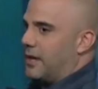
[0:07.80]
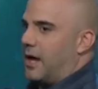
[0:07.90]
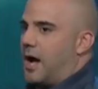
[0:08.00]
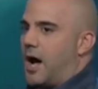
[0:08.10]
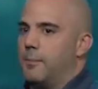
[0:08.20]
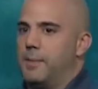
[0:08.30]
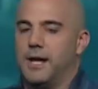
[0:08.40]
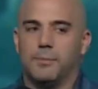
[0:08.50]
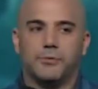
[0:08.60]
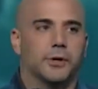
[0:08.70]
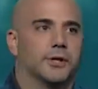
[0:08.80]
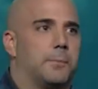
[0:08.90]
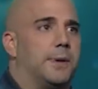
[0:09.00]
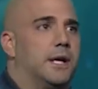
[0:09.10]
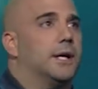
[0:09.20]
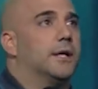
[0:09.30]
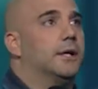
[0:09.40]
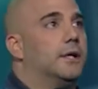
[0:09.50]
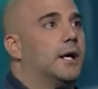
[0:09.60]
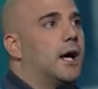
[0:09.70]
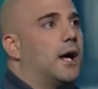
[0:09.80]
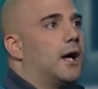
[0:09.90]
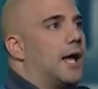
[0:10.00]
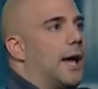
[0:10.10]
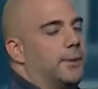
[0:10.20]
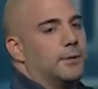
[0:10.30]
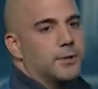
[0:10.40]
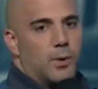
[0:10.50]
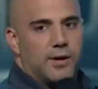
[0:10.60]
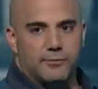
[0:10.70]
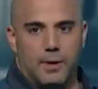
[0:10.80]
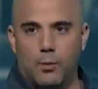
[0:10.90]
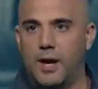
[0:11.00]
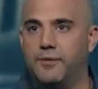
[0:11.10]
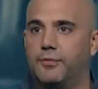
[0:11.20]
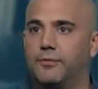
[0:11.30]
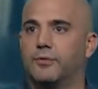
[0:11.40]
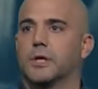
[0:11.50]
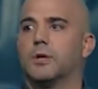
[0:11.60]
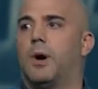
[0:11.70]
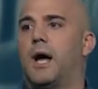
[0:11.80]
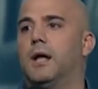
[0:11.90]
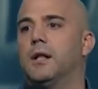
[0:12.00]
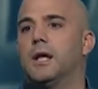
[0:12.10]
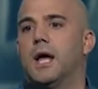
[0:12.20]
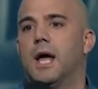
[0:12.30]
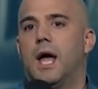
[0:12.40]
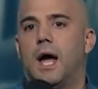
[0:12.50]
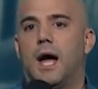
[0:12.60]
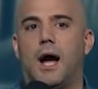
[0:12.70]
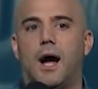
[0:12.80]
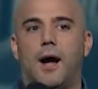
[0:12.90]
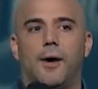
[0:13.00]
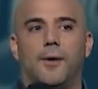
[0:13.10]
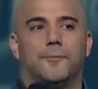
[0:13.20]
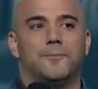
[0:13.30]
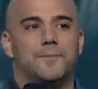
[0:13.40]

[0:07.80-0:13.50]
Oh, man, I'm thrilled to be here. Happy to be away from my wife for a little while. My